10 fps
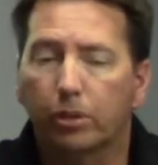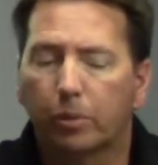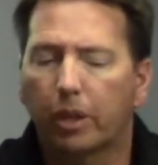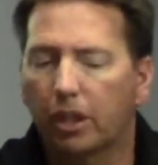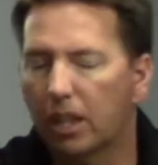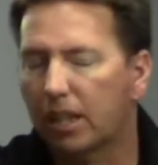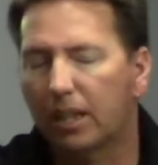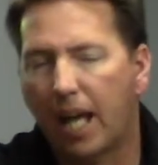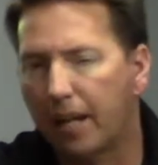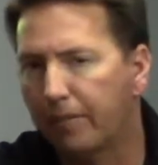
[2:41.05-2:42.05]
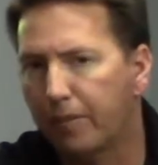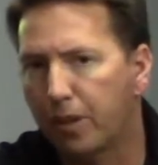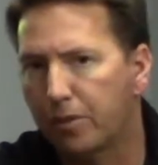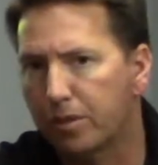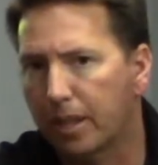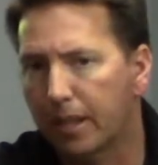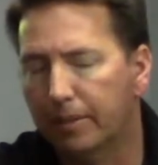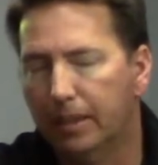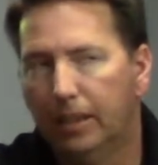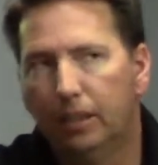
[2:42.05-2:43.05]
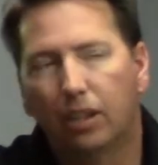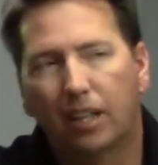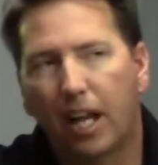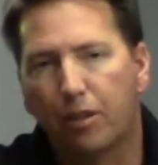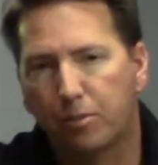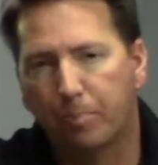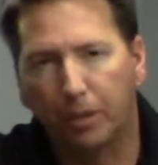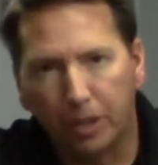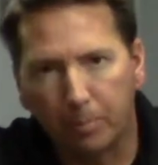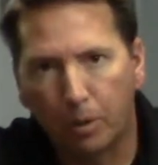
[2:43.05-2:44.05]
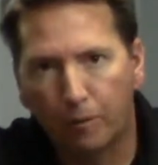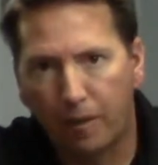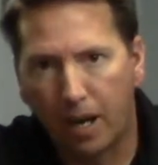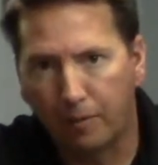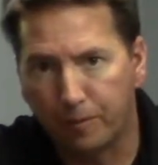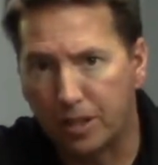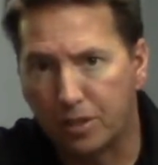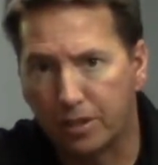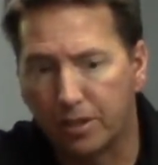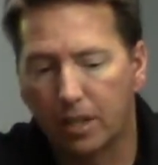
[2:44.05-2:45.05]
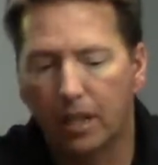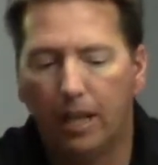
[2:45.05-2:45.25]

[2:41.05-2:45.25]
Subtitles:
So we're going to look at a lot of those building profile features,